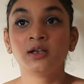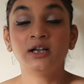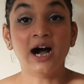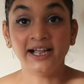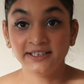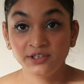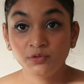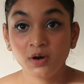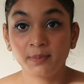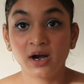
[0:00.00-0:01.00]
guide
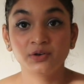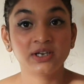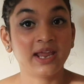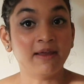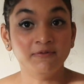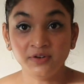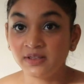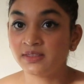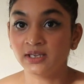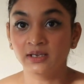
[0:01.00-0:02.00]
you about
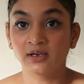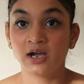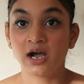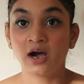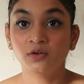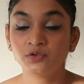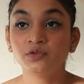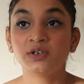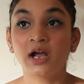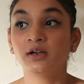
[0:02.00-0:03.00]
everything: how to
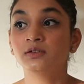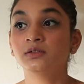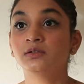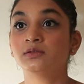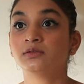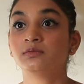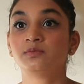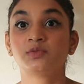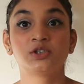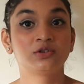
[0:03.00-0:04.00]
tackle
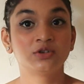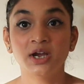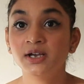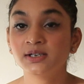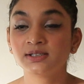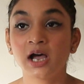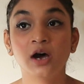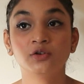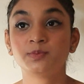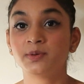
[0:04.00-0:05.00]
stress,
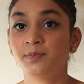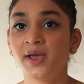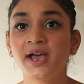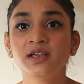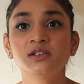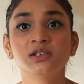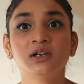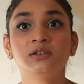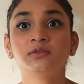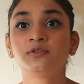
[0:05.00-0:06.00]
how to prepare
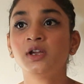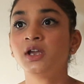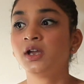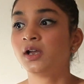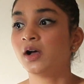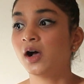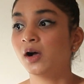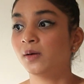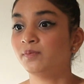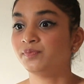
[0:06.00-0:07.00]
yourself,
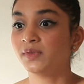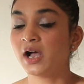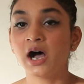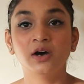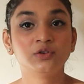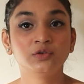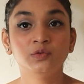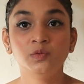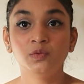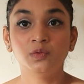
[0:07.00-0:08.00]
how
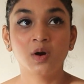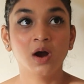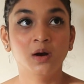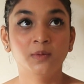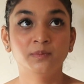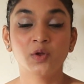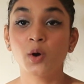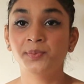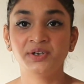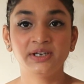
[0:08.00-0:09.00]
to
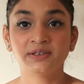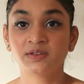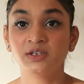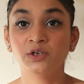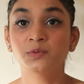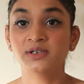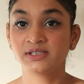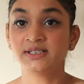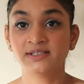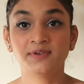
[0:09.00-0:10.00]
operate the
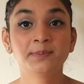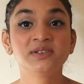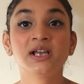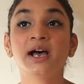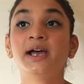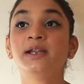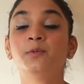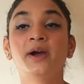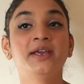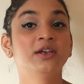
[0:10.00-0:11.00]
university's website,
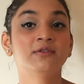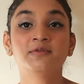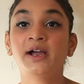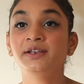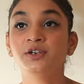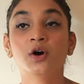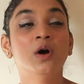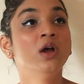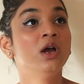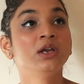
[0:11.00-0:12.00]
where you can find your
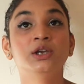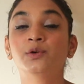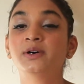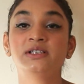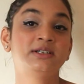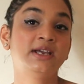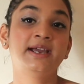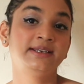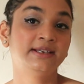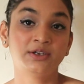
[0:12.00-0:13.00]
university
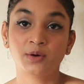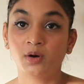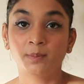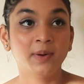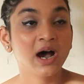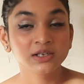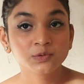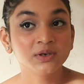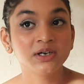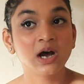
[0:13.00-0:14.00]
ID and your
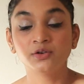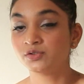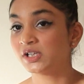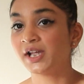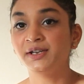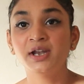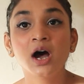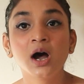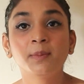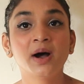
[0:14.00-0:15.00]
password, how to sign
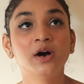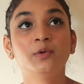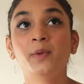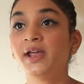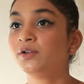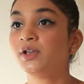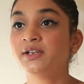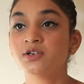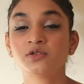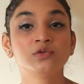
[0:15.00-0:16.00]
up, where to
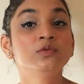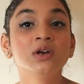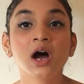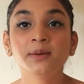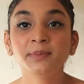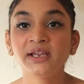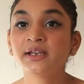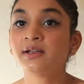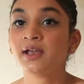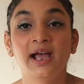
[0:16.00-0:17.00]
get your student card
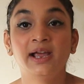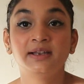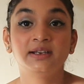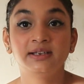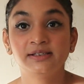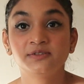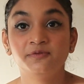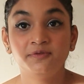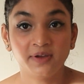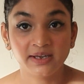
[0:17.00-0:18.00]
made. And it is
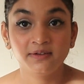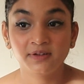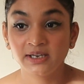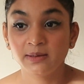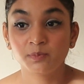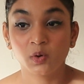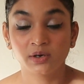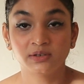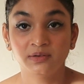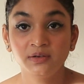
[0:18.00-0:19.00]
very, very
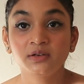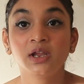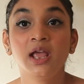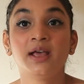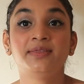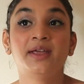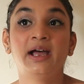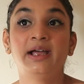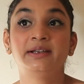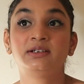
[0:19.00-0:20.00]
important
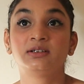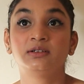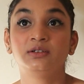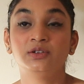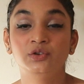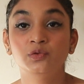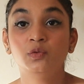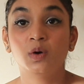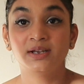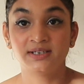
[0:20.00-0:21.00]
that
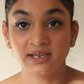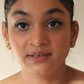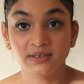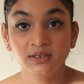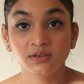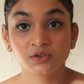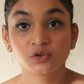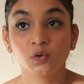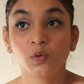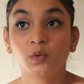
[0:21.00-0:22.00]
you attend it
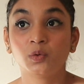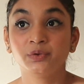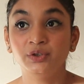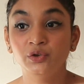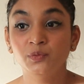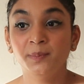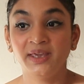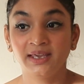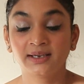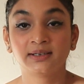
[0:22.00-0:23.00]
so you
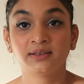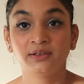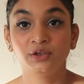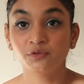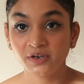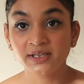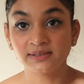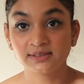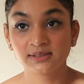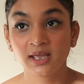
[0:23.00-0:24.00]
make new
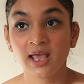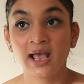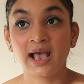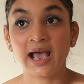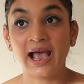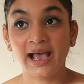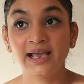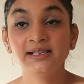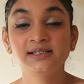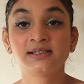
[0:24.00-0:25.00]
friends.
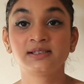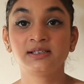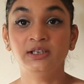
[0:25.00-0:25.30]
As